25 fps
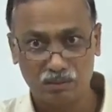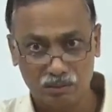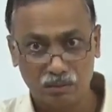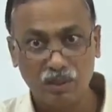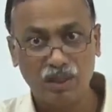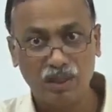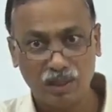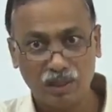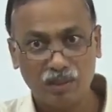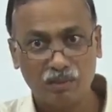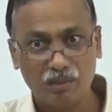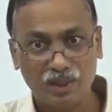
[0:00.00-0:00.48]

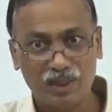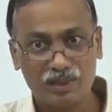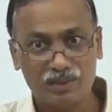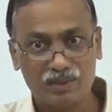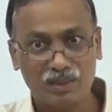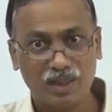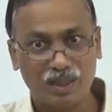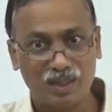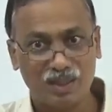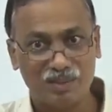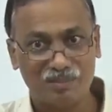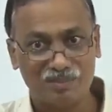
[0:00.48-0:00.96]
It requires
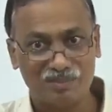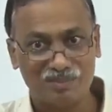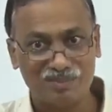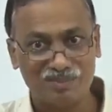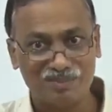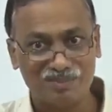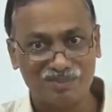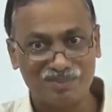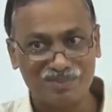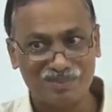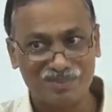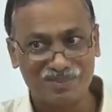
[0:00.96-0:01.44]
time.
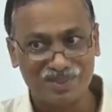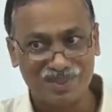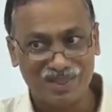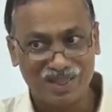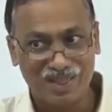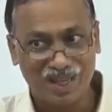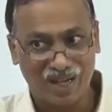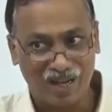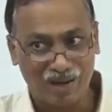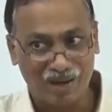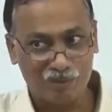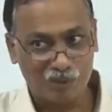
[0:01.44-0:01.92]

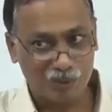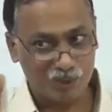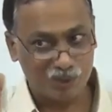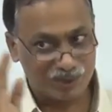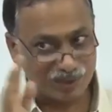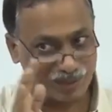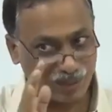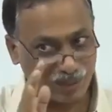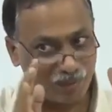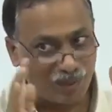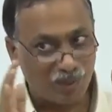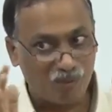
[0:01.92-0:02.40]
I have to
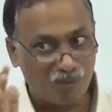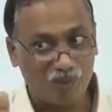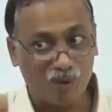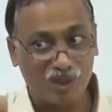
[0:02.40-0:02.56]
sum up